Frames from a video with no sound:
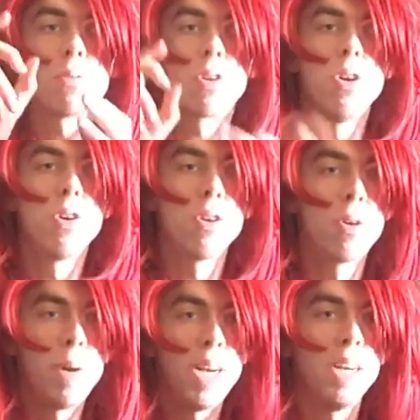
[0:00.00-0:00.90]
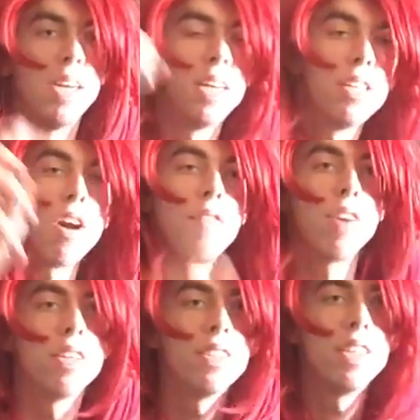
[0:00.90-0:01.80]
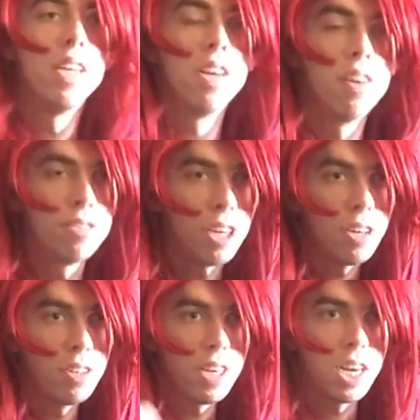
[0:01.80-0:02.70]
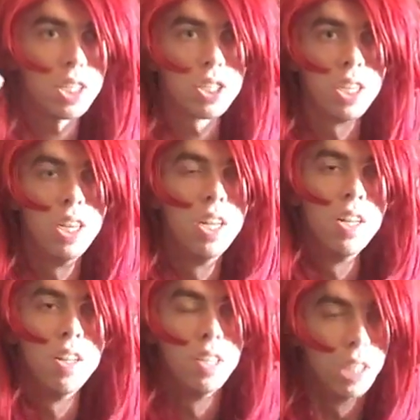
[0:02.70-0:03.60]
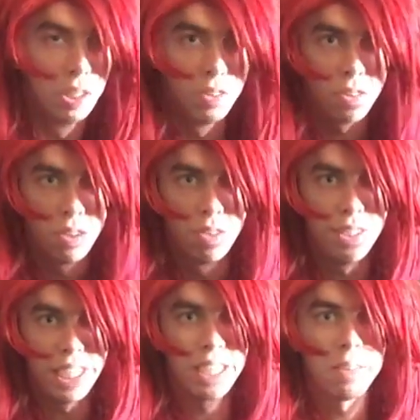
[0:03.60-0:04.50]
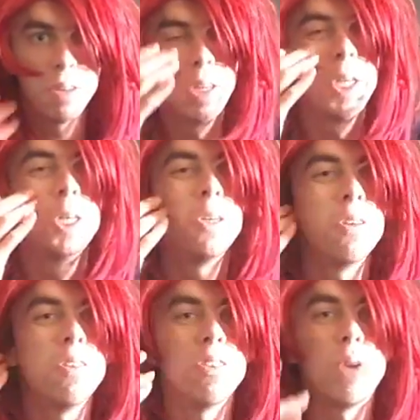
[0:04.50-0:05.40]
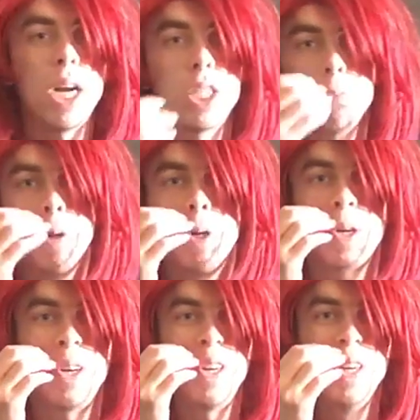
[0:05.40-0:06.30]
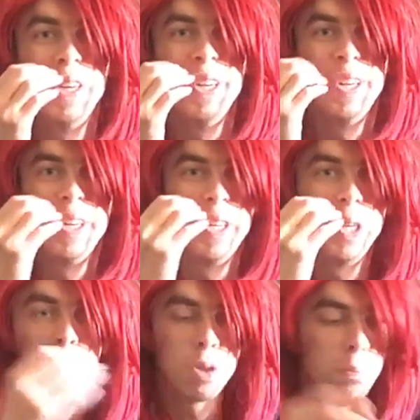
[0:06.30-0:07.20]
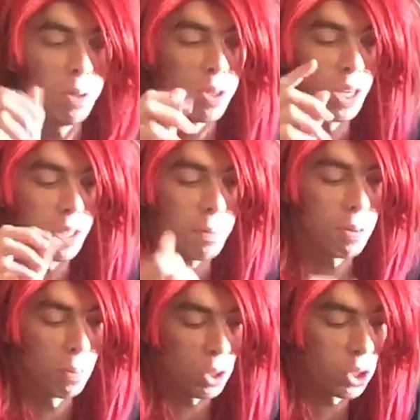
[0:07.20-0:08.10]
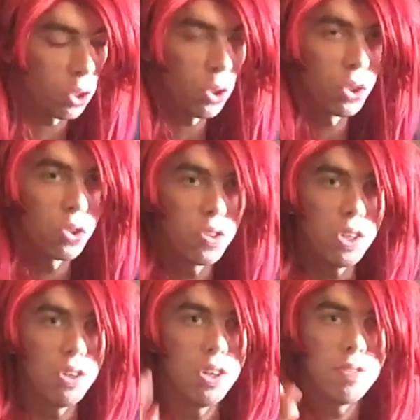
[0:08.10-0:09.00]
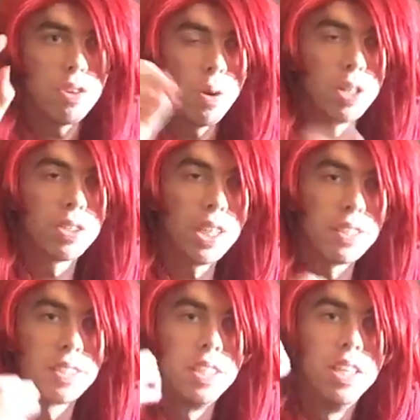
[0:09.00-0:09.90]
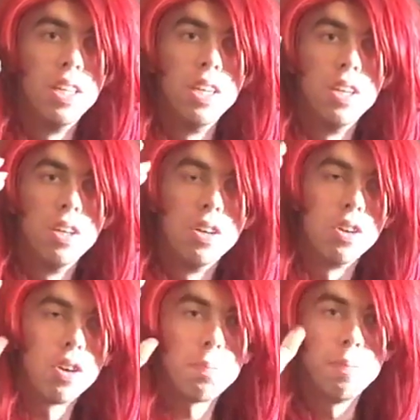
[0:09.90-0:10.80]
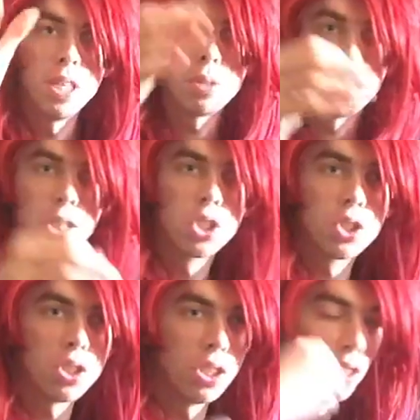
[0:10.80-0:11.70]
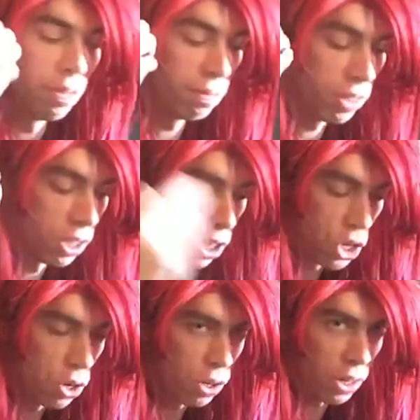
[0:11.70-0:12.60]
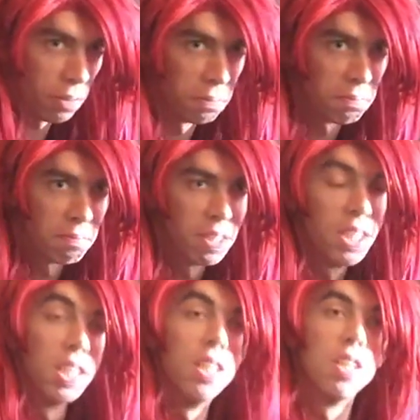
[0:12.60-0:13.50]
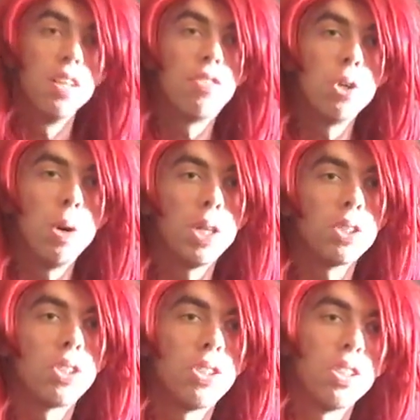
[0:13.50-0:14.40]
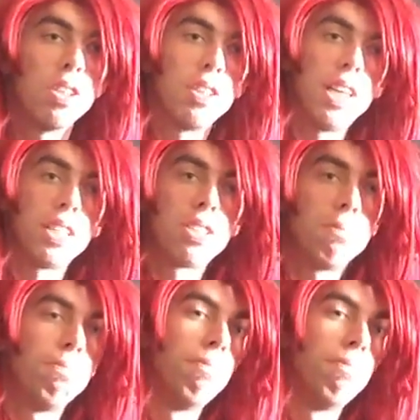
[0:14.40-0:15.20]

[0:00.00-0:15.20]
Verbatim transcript: of curcuma, and you have um, a very nice vegan rice burger. Or you put a little bit more salt if you, if you want that, or a little bit sugar if you want that.